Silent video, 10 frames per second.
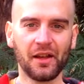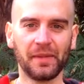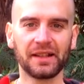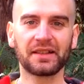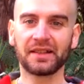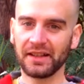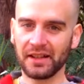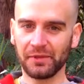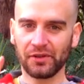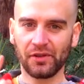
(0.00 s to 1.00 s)
But
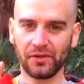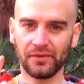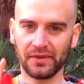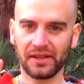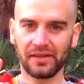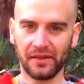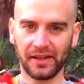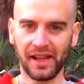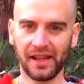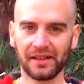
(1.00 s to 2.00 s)
sensible shoes,
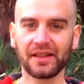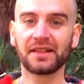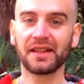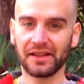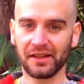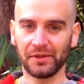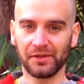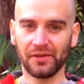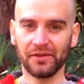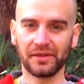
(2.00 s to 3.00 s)
okay? Sensible
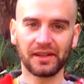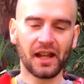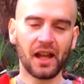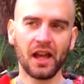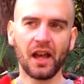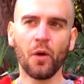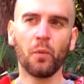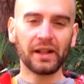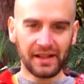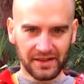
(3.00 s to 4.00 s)
shoes.
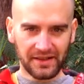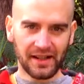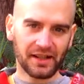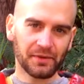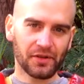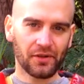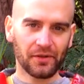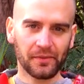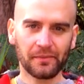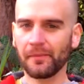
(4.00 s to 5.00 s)
What is a sensible
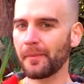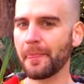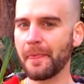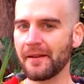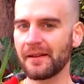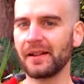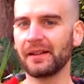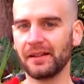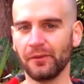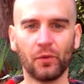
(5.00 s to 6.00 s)
shoe?
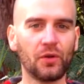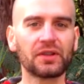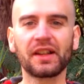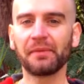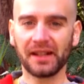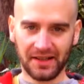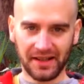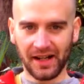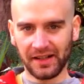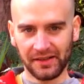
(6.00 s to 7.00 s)
Wars have been
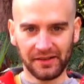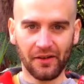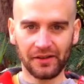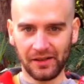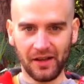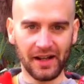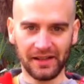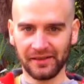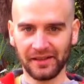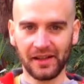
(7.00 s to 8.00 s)
started online
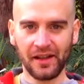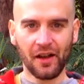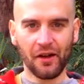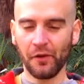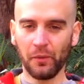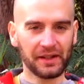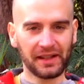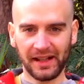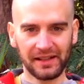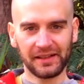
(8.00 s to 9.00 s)
over what
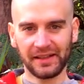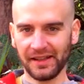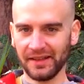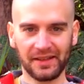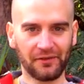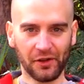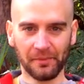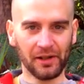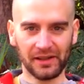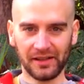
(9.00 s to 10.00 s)
that is for a
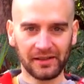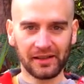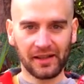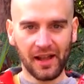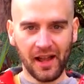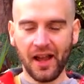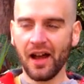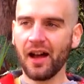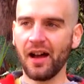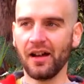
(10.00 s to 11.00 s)
burner.
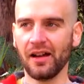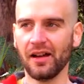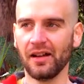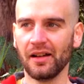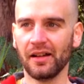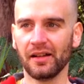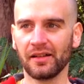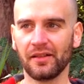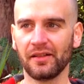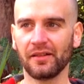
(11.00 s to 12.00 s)

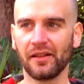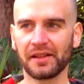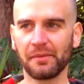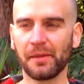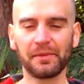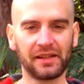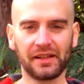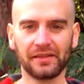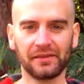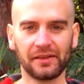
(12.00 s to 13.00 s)
I've seen people
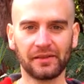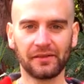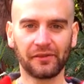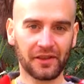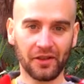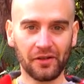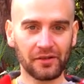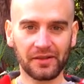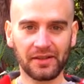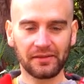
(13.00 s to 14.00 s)
in
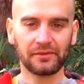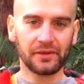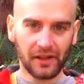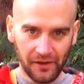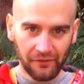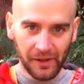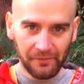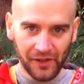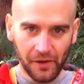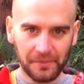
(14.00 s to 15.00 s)
thongs,
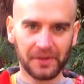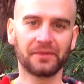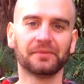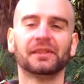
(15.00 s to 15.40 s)
flip-flops.